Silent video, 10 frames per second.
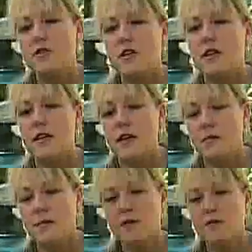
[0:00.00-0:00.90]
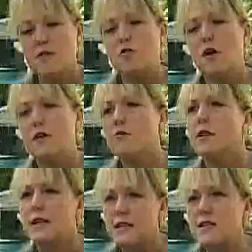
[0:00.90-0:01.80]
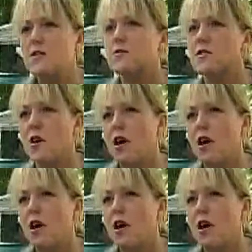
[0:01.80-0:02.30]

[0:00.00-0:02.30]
She was trying to release those